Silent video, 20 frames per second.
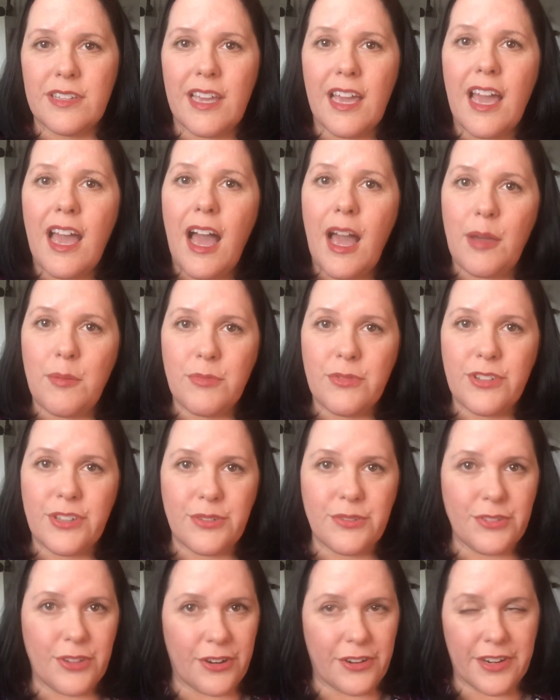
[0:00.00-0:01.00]
it, I'm so
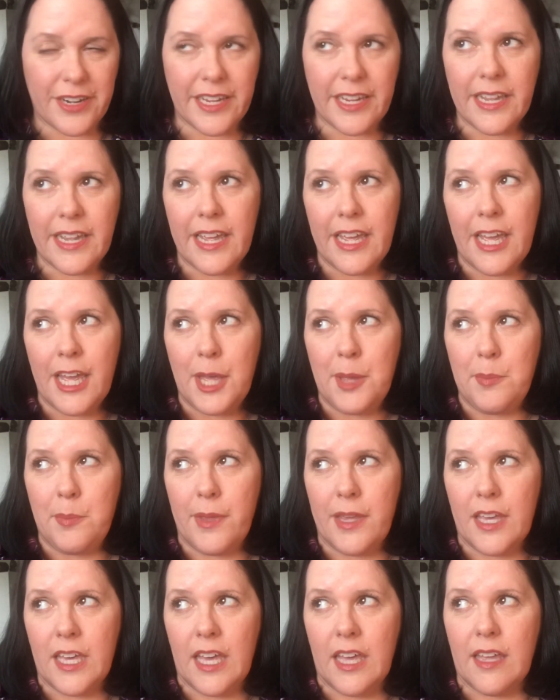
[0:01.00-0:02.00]
sorry,
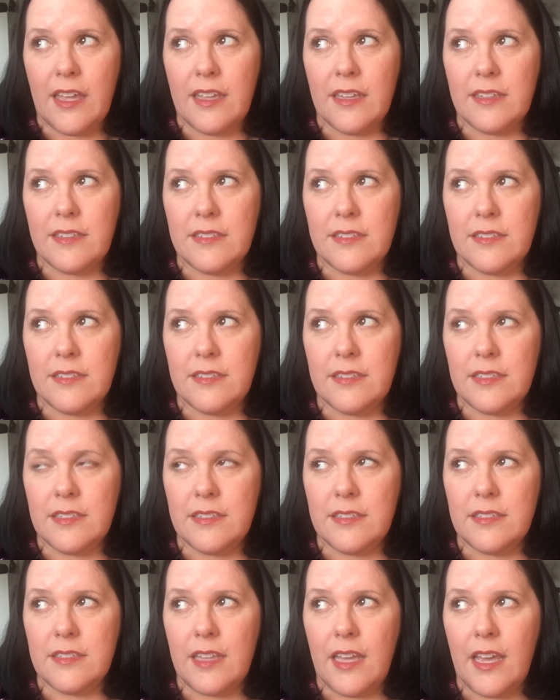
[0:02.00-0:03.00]
because
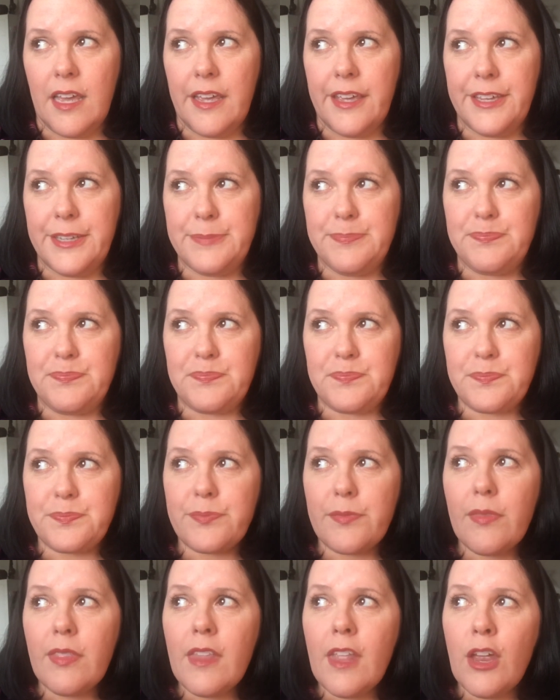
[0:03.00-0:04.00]
since they
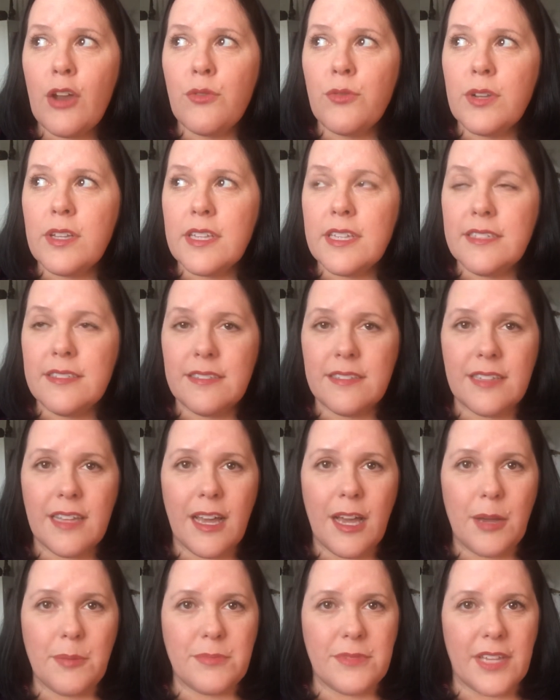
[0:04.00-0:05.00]
released the
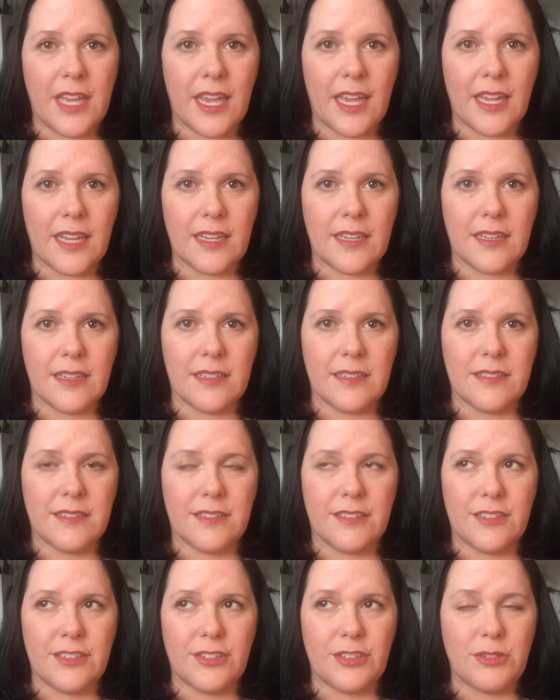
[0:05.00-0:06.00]
update,
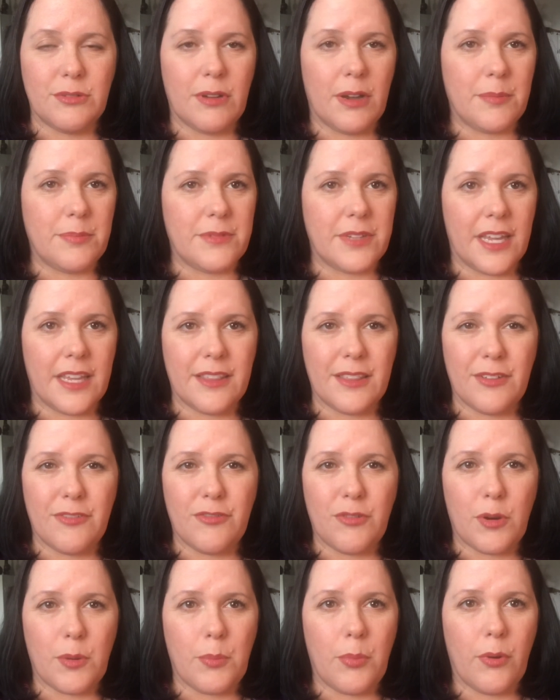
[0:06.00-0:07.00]
the new update, the
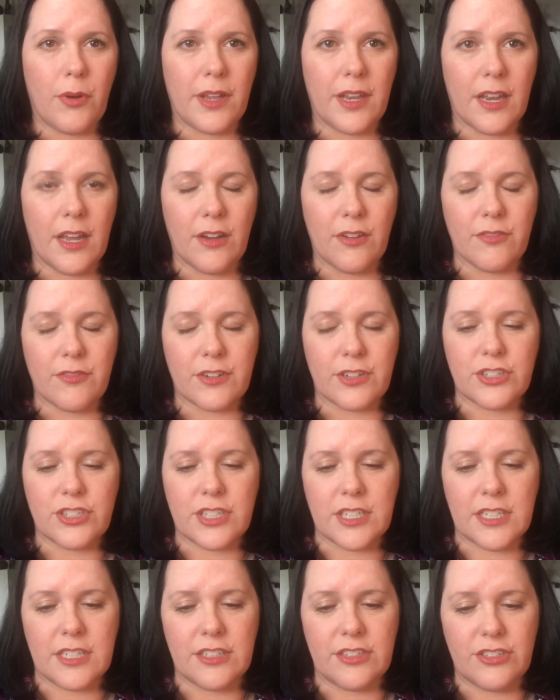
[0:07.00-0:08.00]
4.0 version,
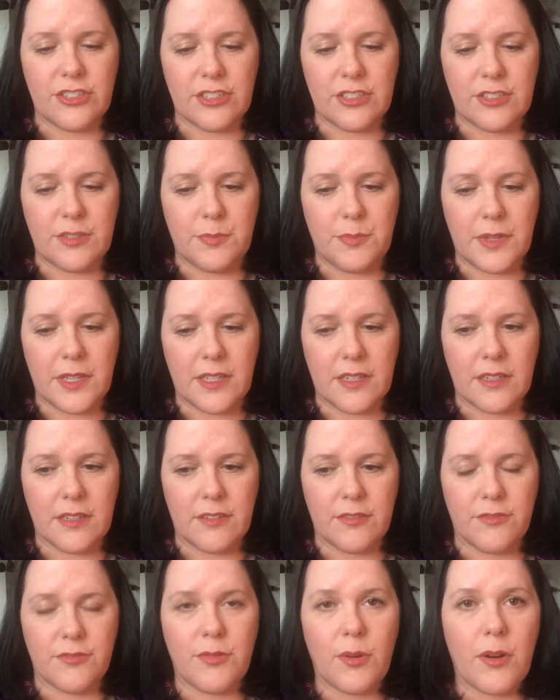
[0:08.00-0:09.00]
it's just been,
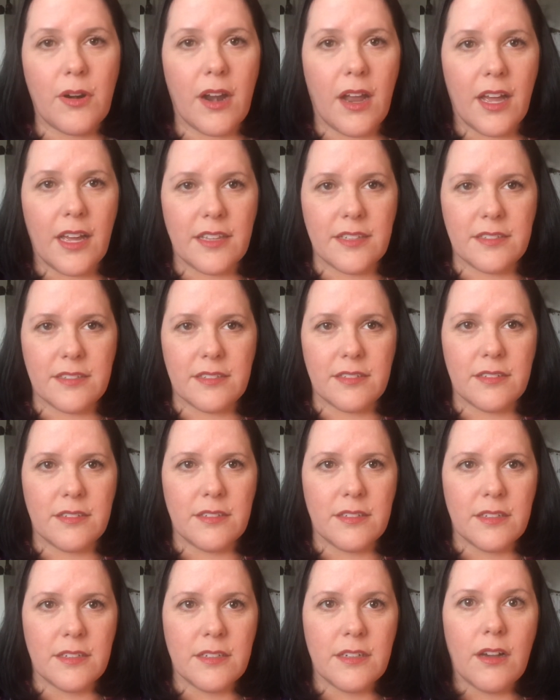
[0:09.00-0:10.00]
for us,
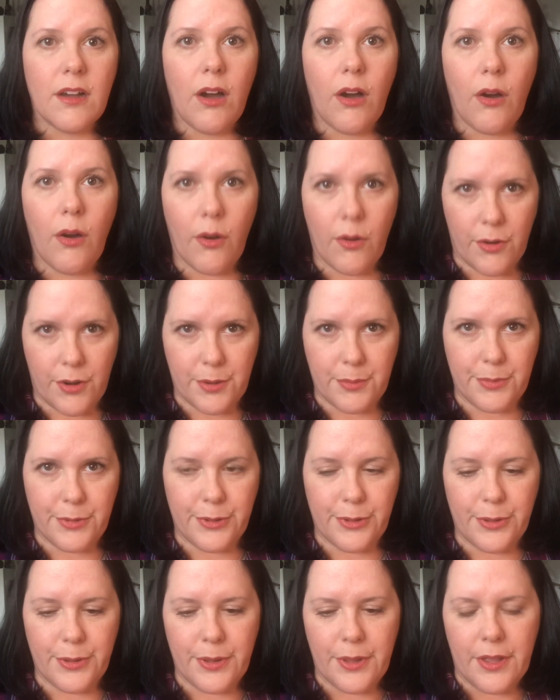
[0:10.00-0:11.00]

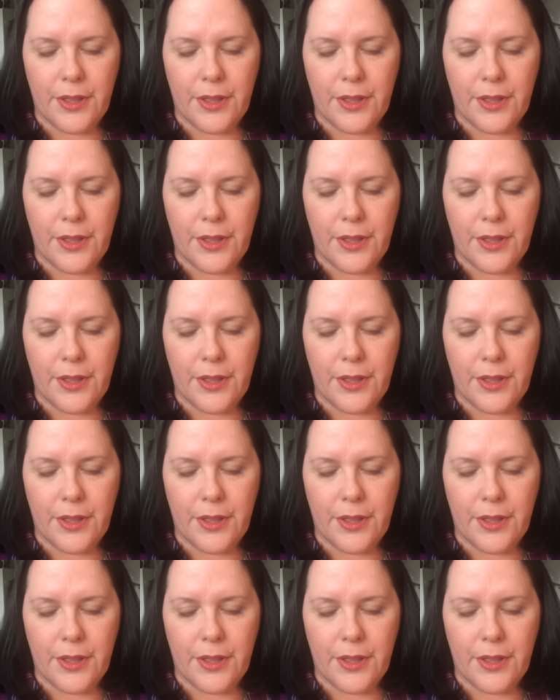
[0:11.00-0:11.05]
horrible.